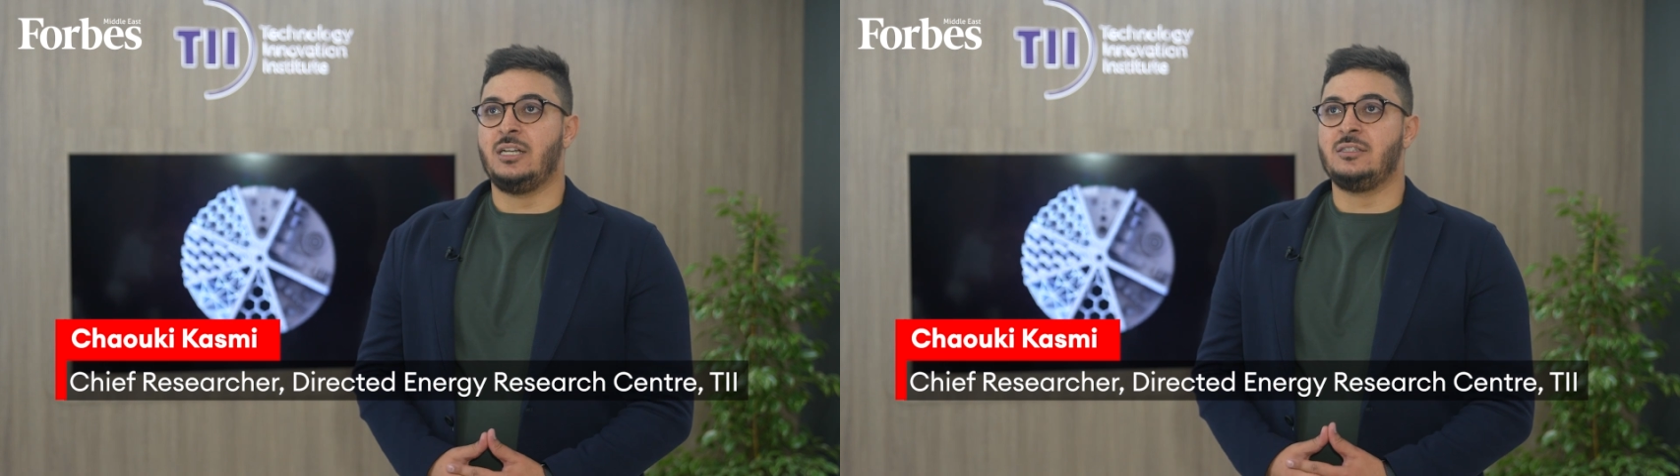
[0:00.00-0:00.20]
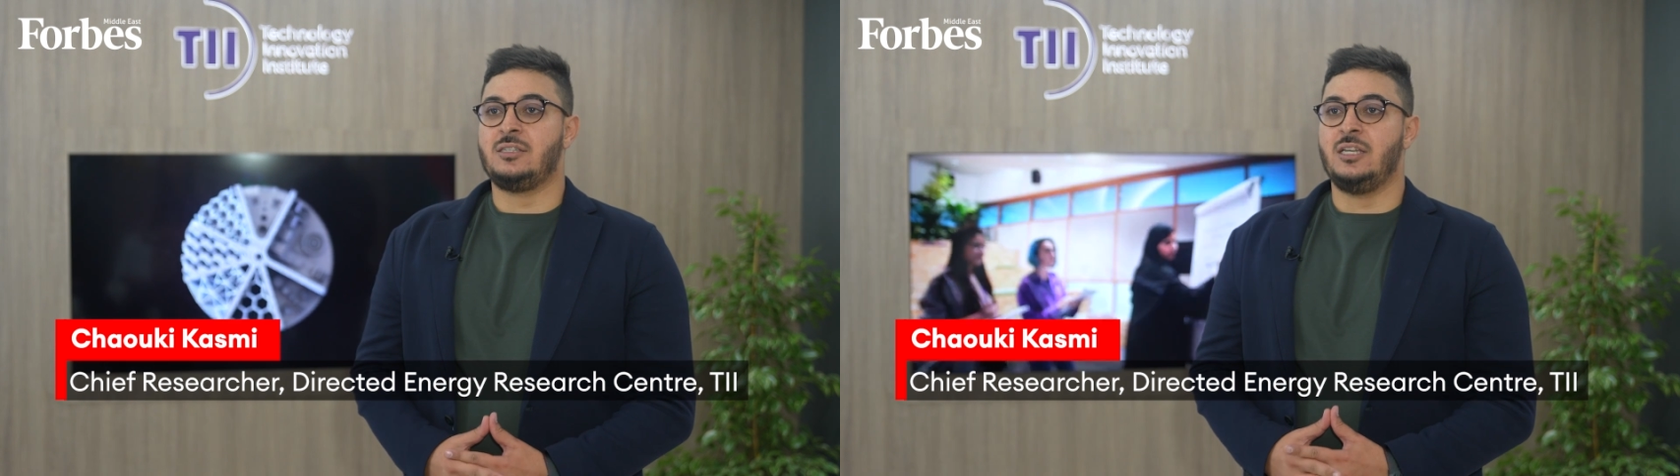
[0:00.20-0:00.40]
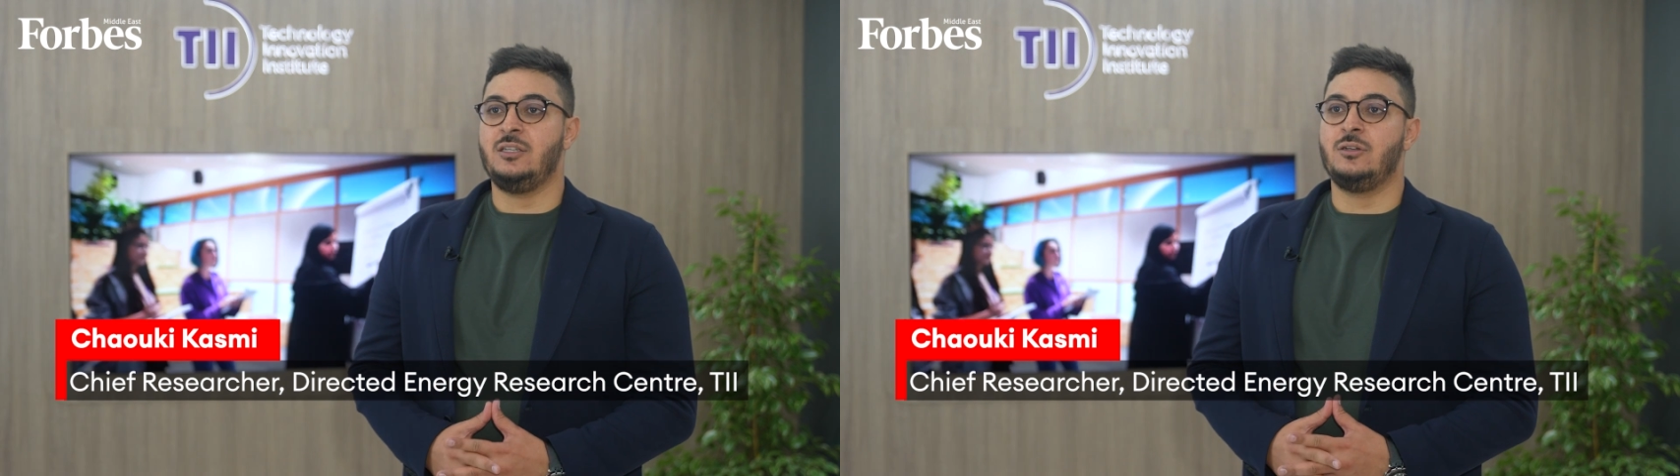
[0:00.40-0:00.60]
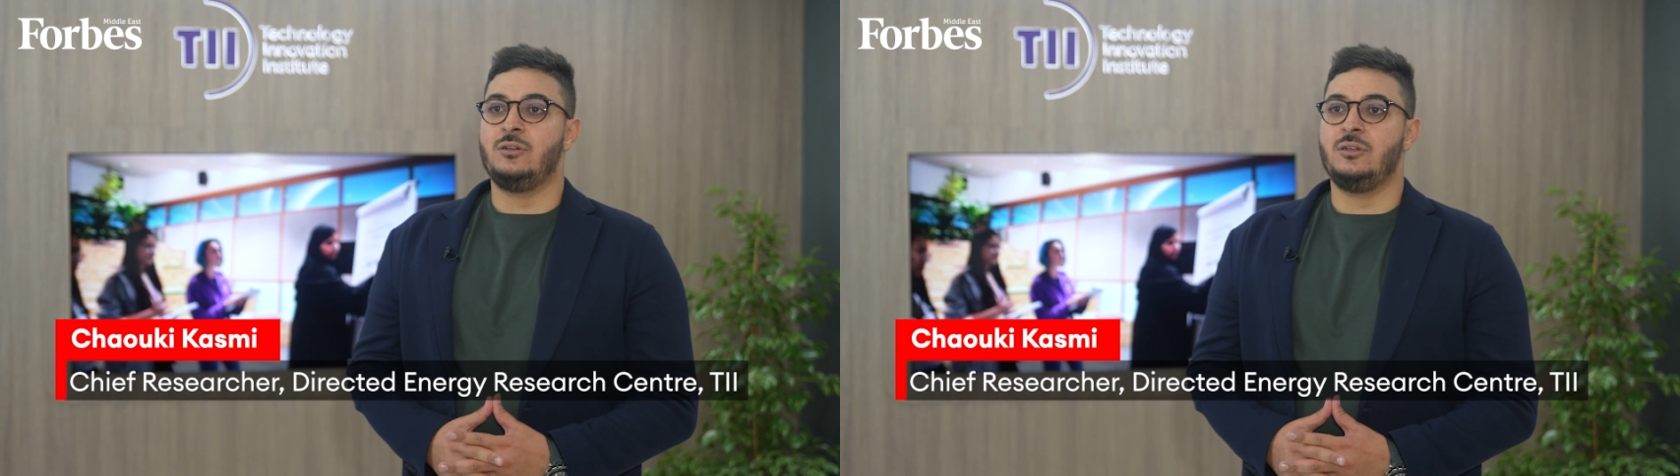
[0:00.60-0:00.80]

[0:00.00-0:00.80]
can say